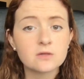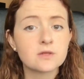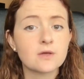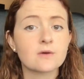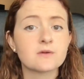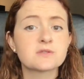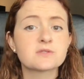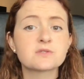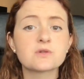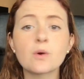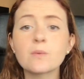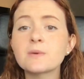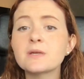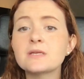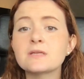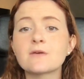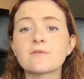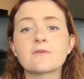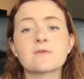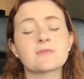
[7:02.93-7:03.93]
There are so
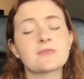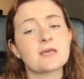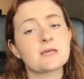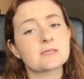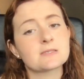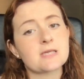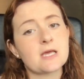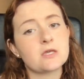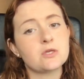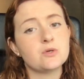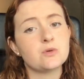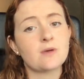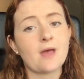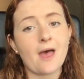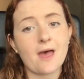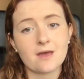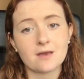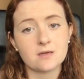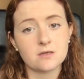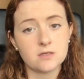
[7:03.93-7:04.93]
many different things that you
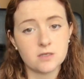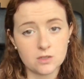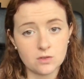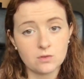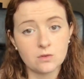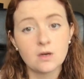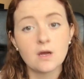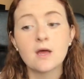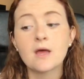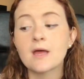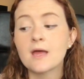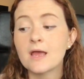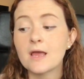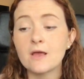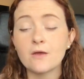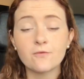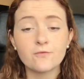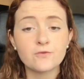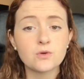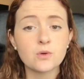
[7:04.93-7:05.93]
can do.
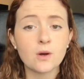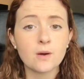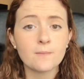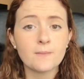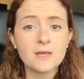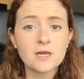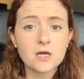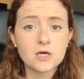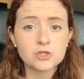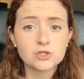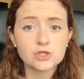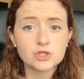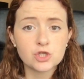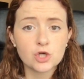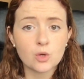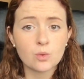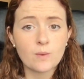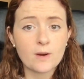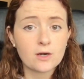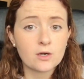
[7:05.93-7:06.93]
If you are a bit
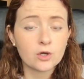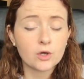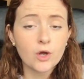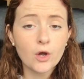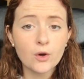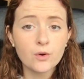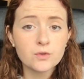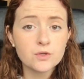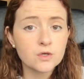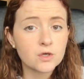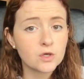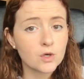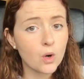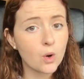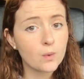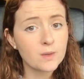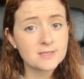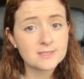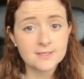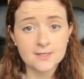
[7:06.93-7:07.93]
unsure where to go, you can
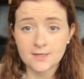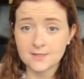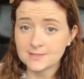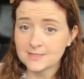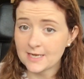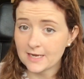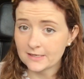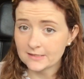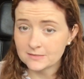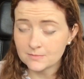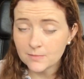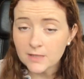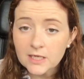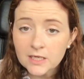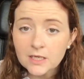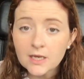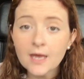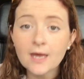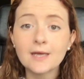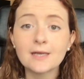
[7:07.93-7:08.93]
always contact
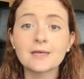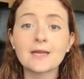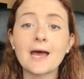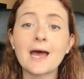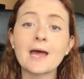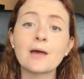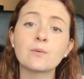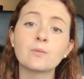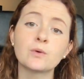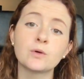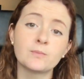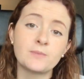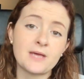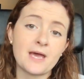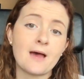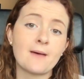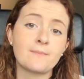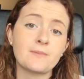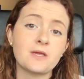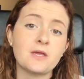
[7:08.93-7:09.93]
me and I will be
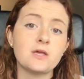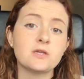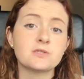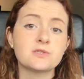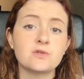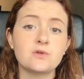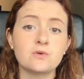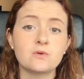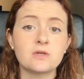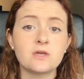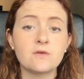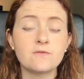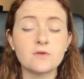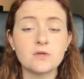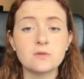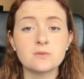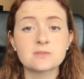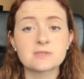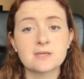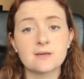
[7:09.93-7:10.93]
happy to give
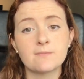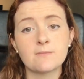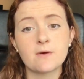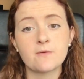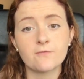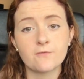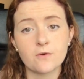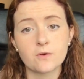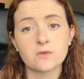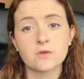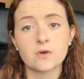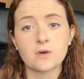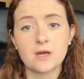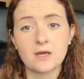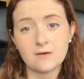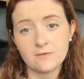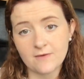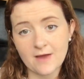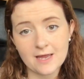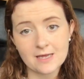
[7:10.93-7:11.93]
you some further
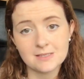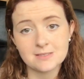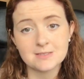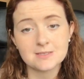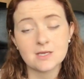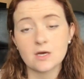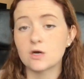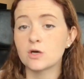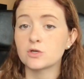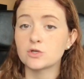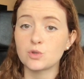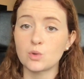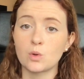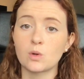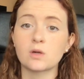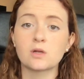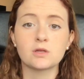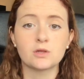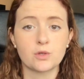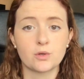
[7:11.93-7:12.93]
advice on
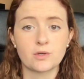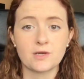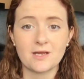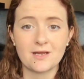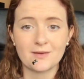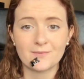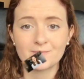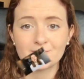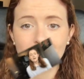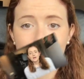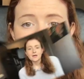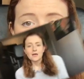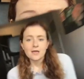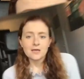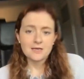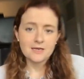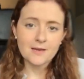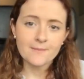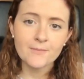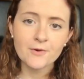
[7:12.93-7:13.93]
your learning.
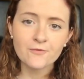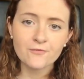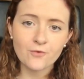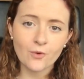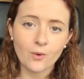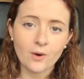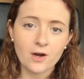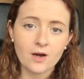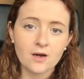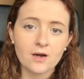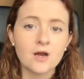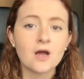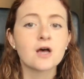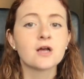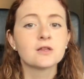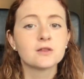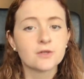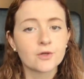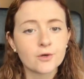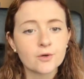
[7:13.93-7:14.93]
Number 4,
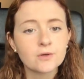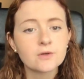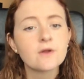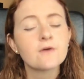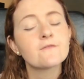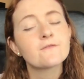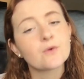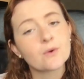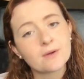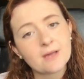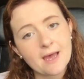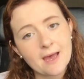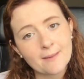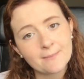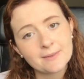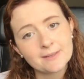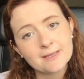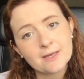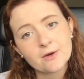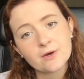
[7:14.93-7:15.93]
learn
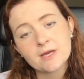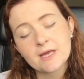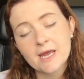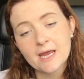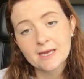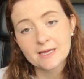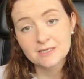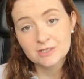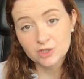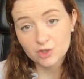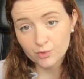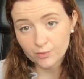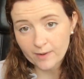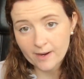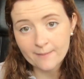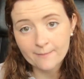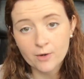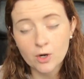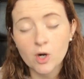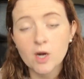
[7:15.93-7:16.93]
vocabulary and
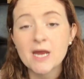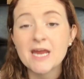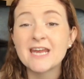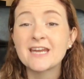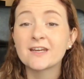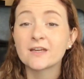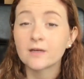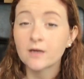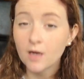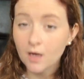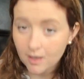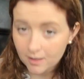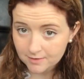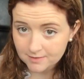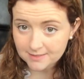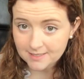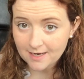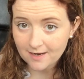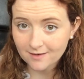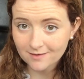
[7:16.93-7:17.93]
grammar in
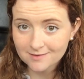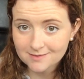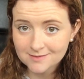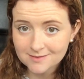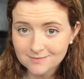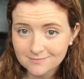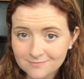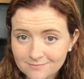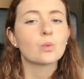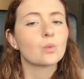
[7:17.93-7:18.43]
context.